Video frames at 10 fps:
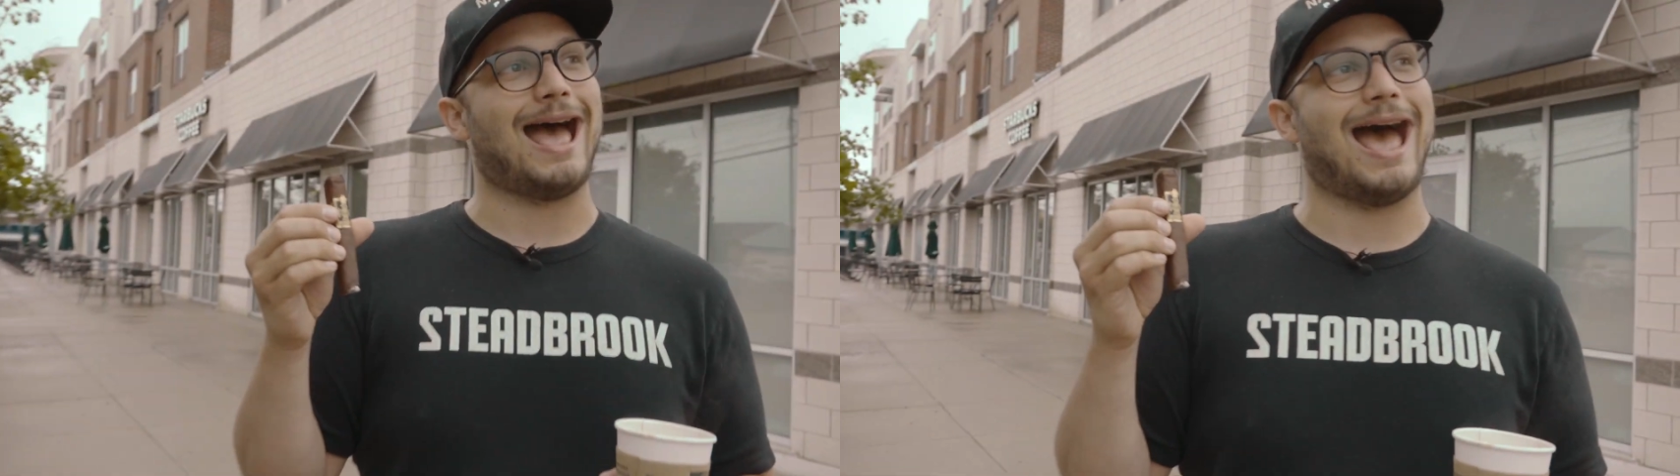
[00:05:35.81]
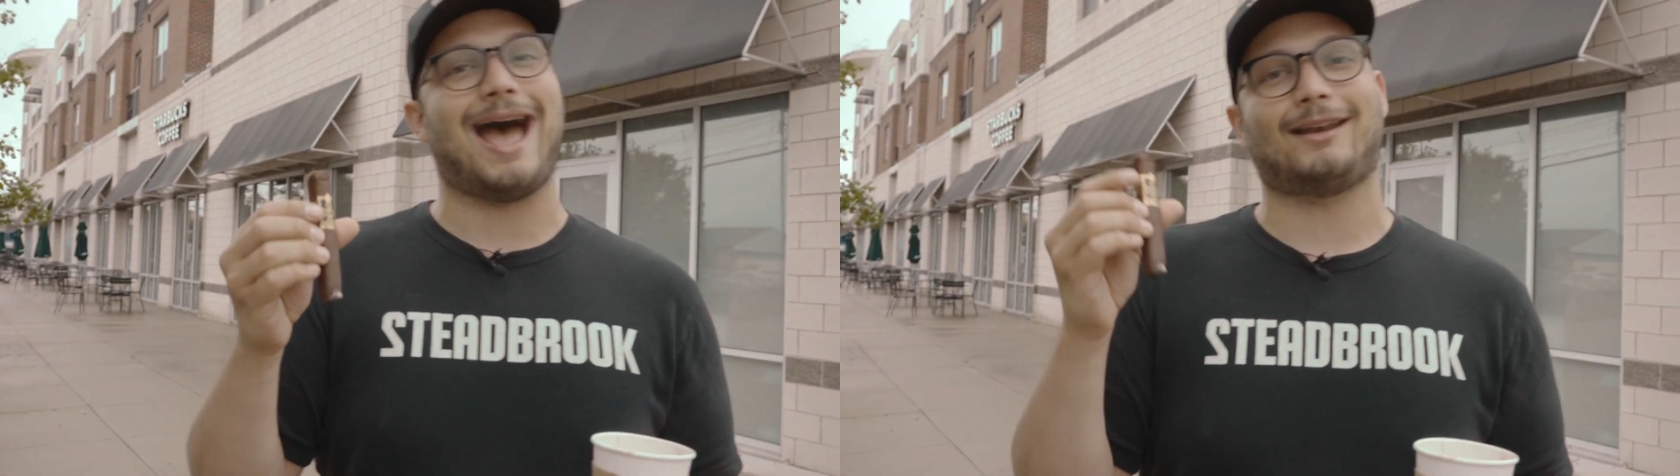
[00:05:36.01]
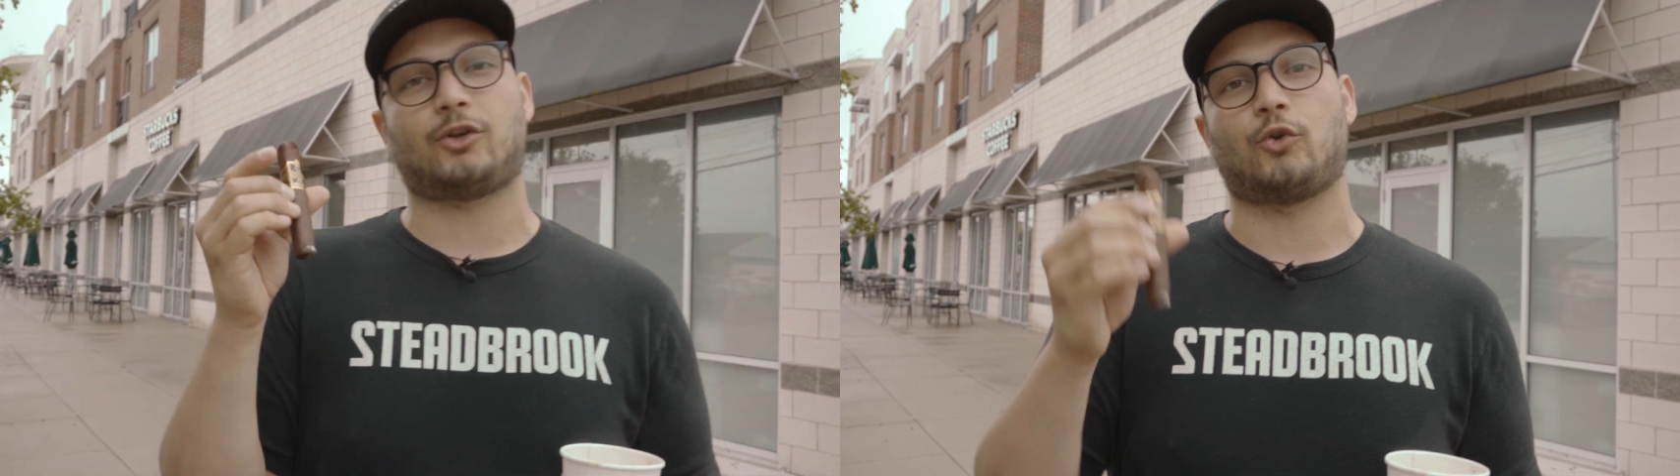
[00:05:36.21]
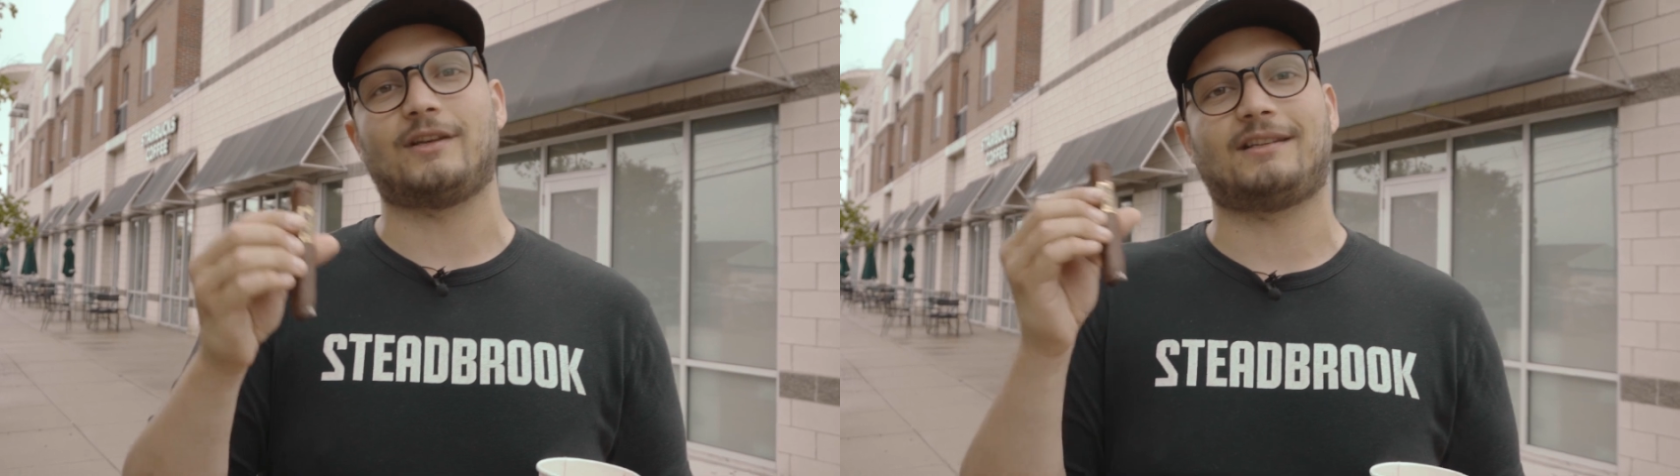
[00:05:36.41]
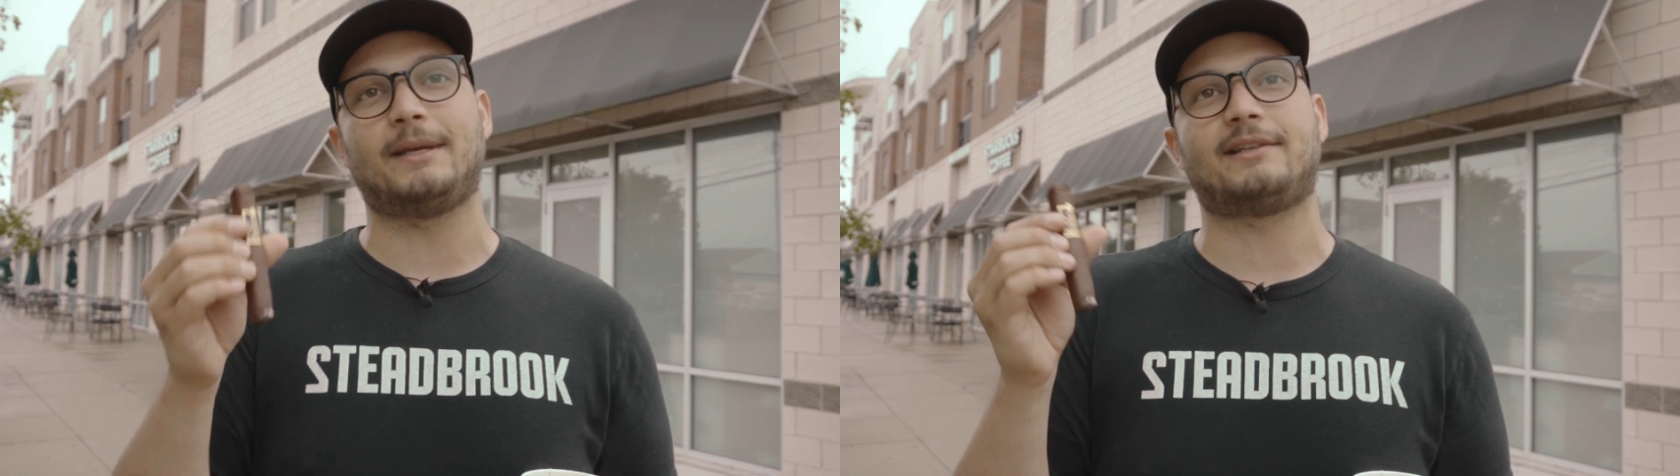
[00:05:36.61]
at
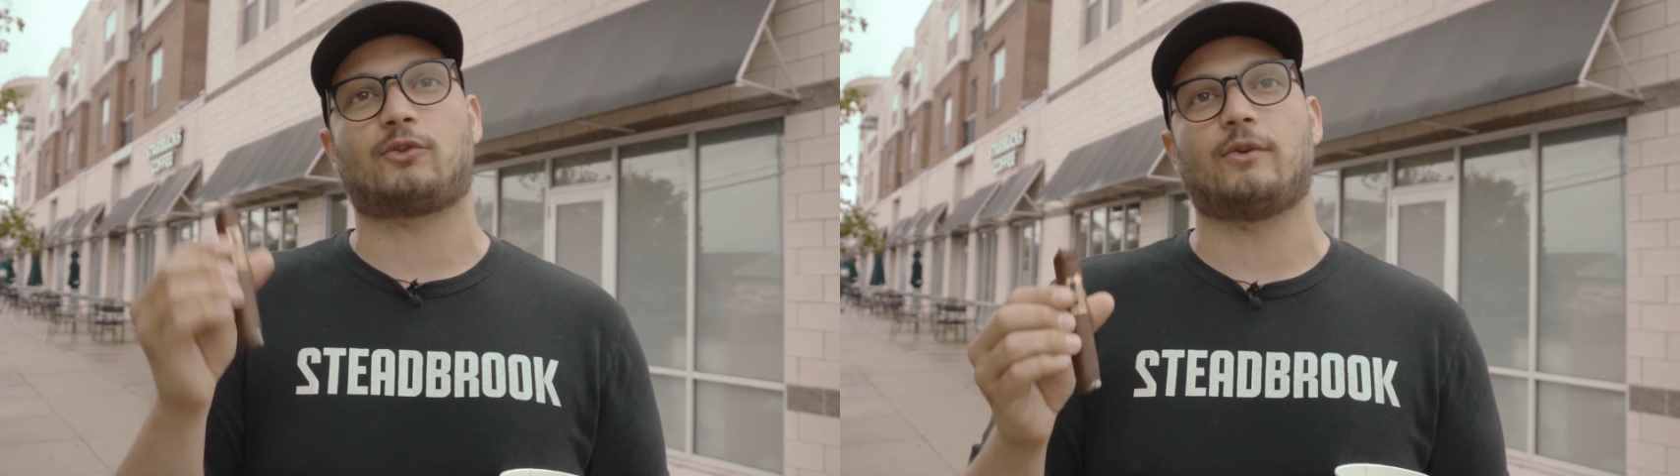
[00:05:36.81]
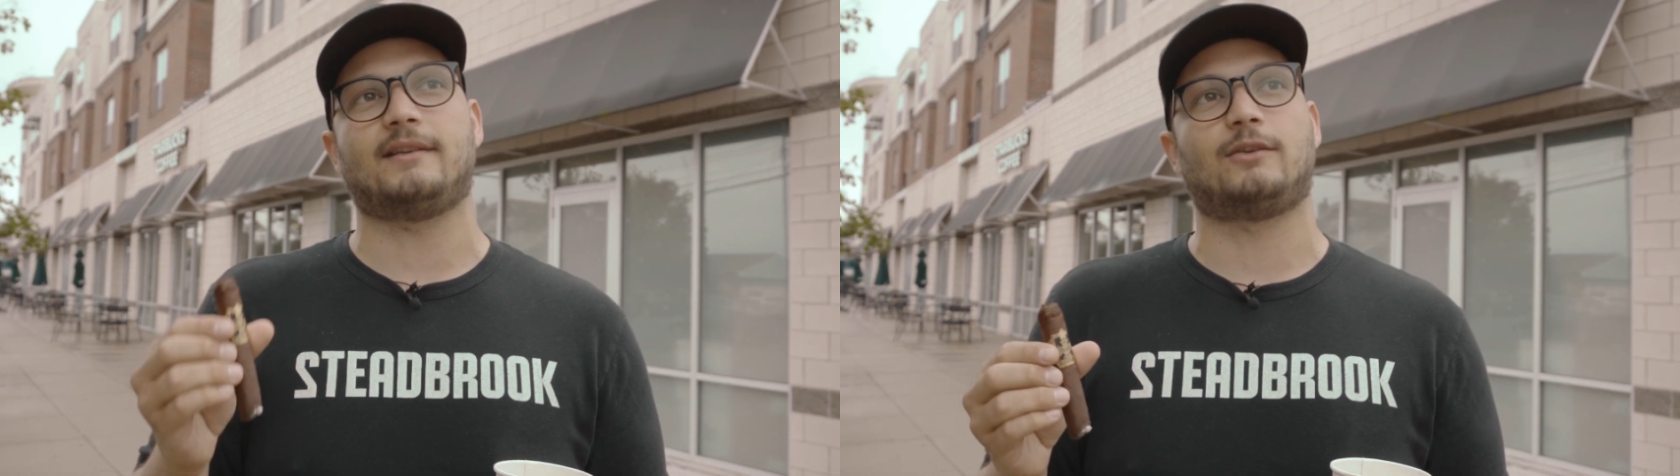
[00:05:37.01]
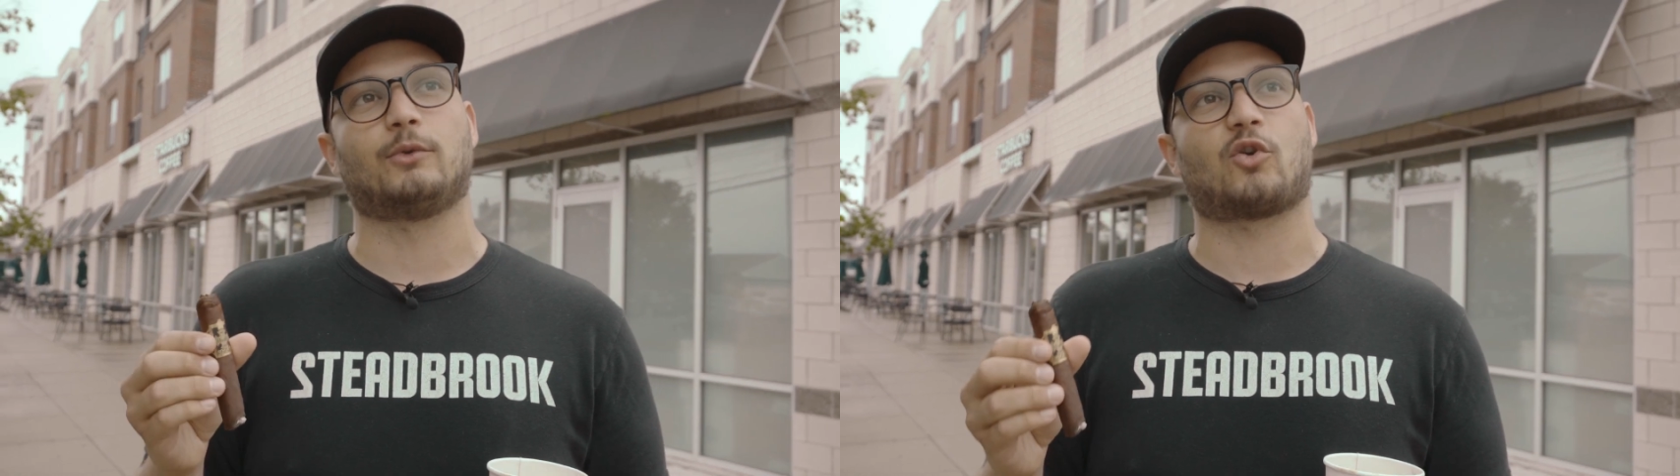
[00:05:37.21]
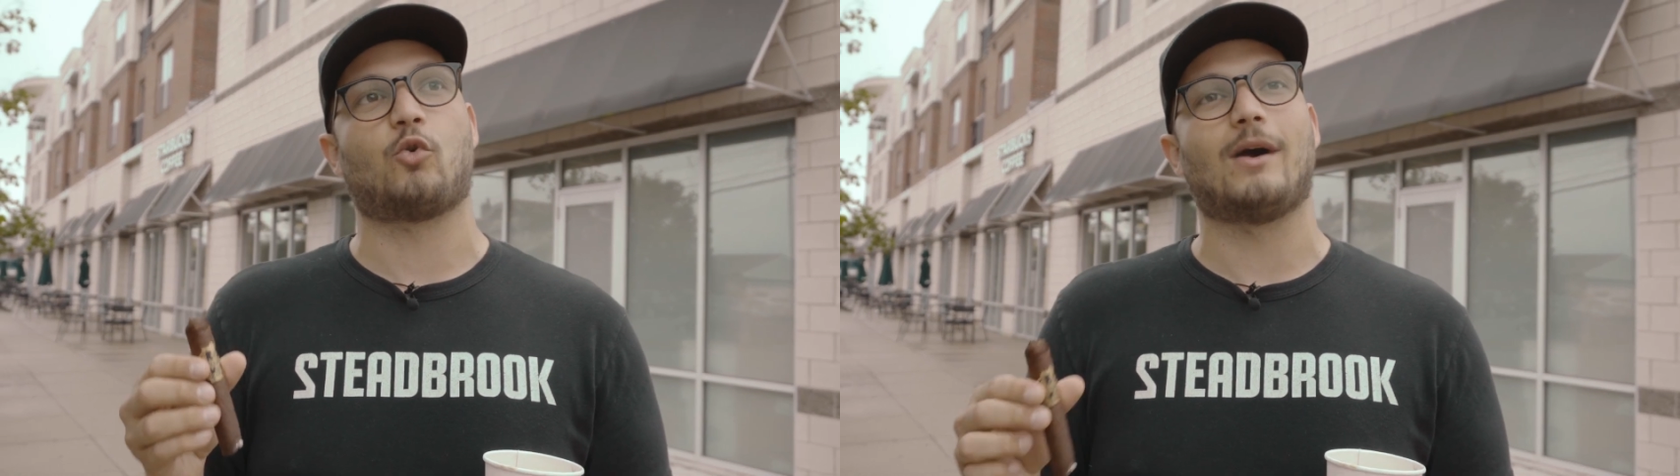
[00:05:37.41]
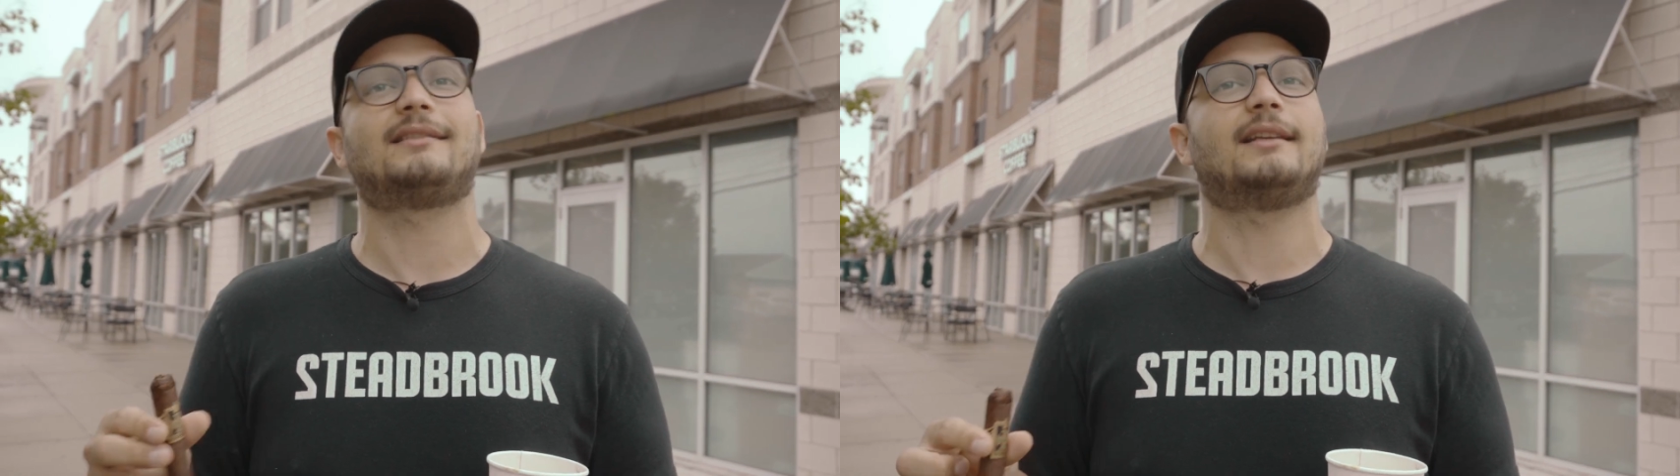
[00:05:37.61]
Chris Meets Chris, who
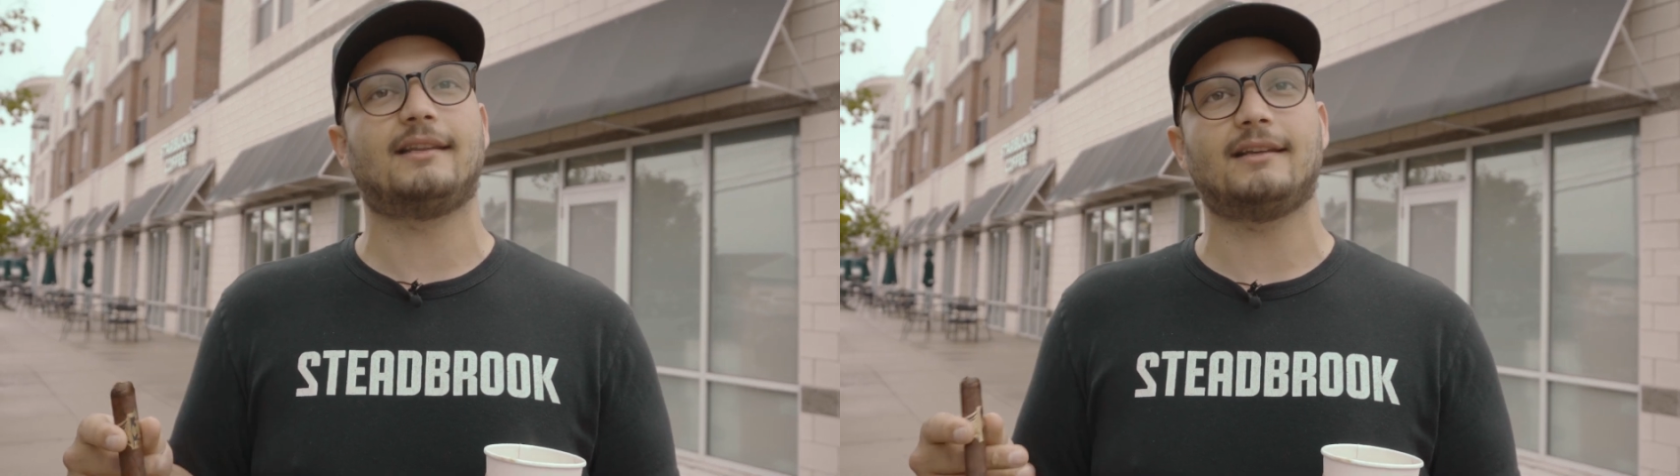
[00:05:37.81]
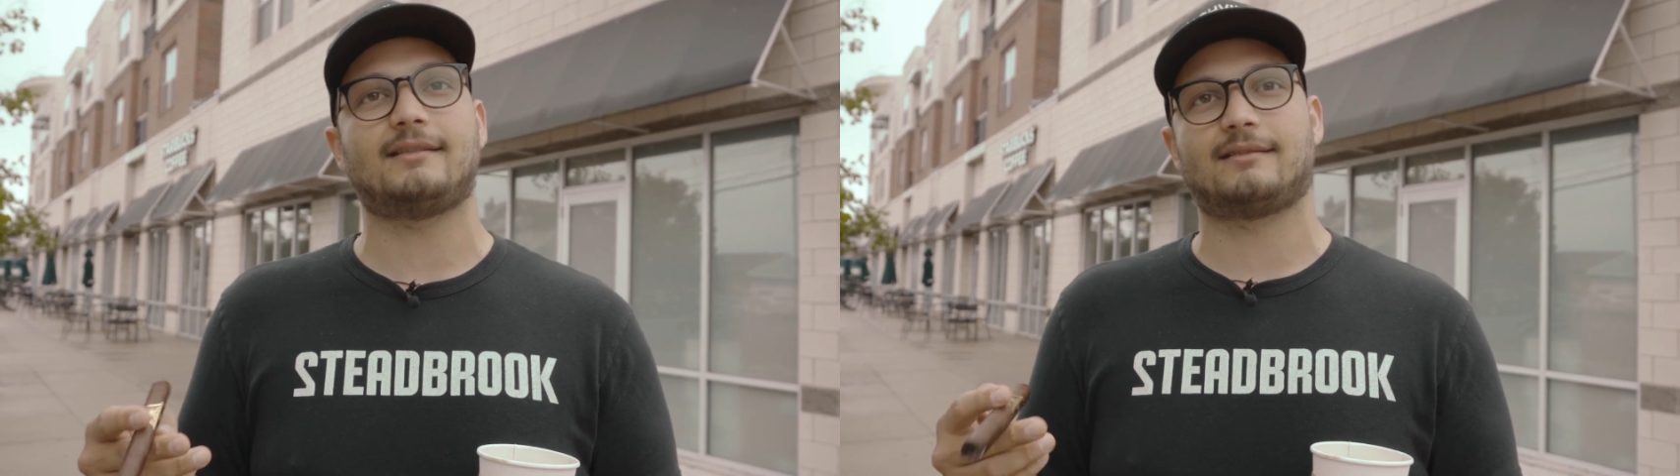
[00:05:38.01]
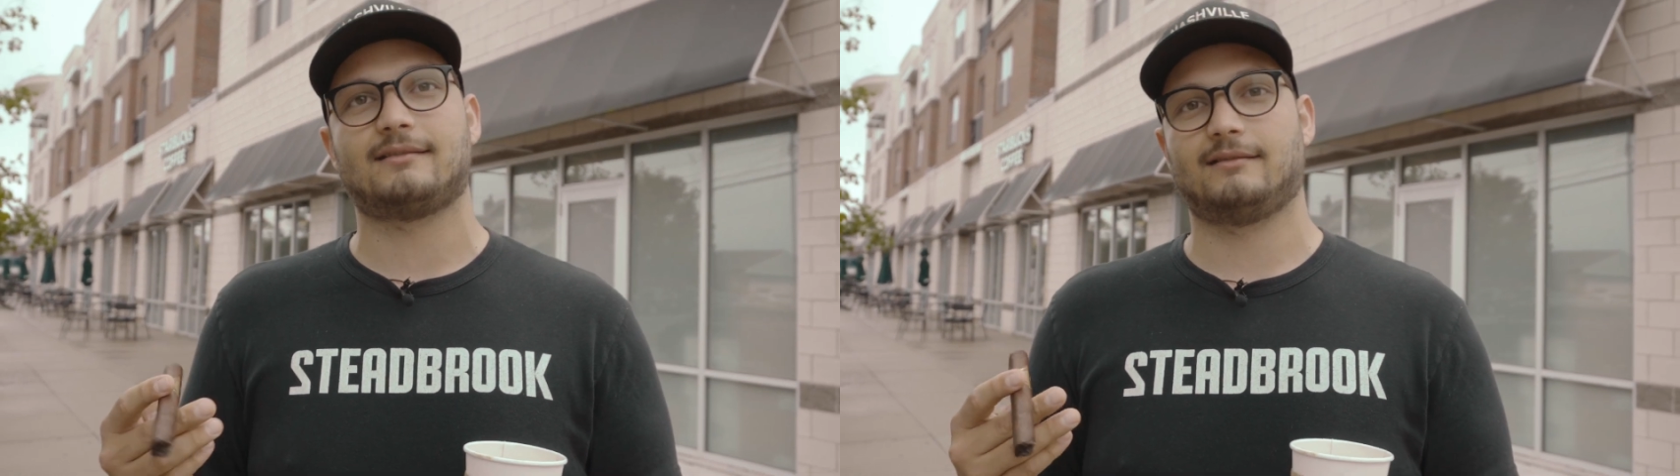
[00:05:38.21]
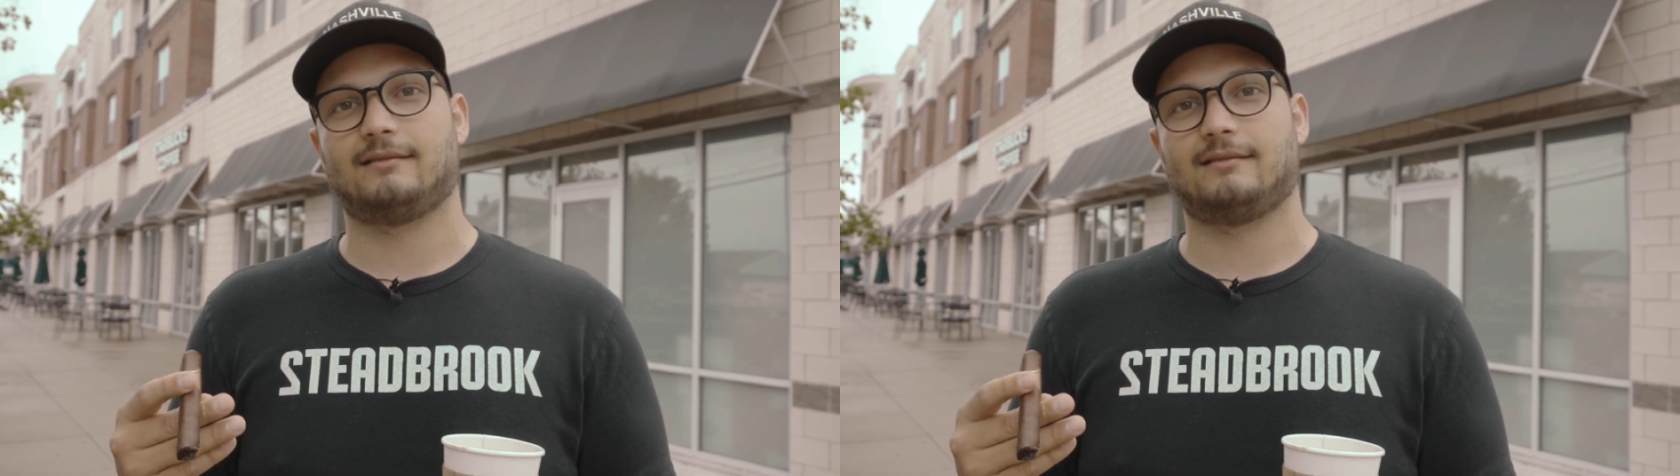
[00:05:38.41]
requested this